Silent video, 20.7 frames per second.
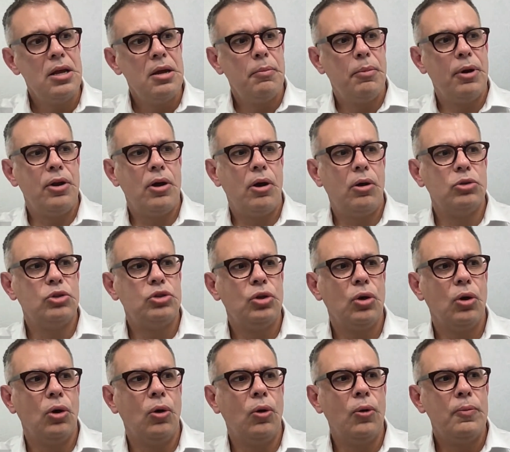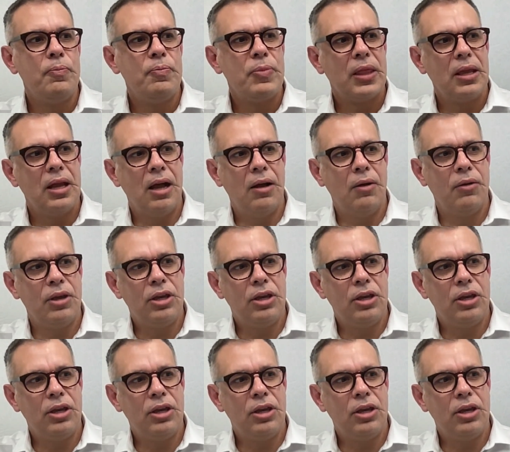but also a